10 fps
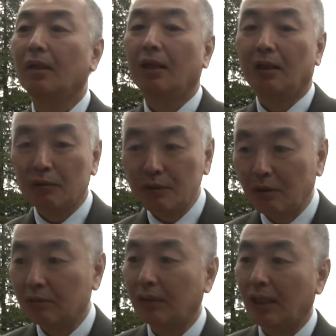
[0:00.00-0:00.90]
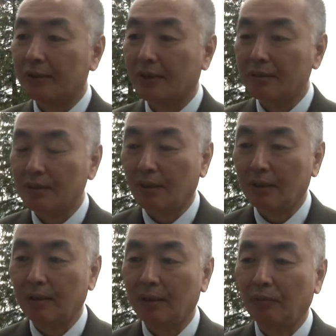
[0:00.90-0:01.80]
And also, as I said,
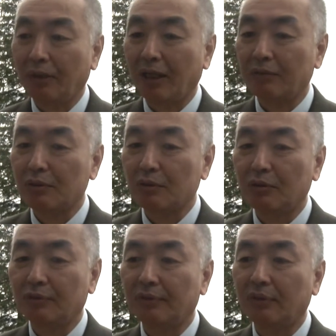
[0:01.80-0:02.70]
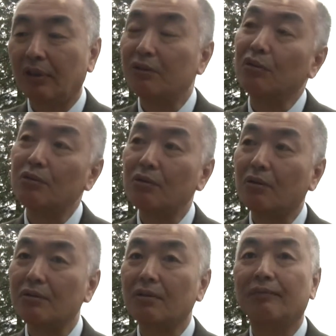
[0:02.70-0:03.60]
we have to look for a new
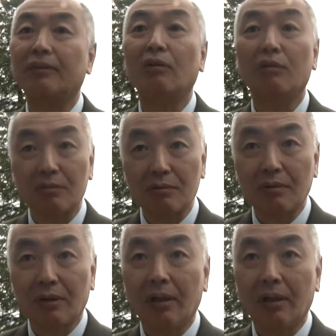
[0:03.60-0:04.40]
source of growth.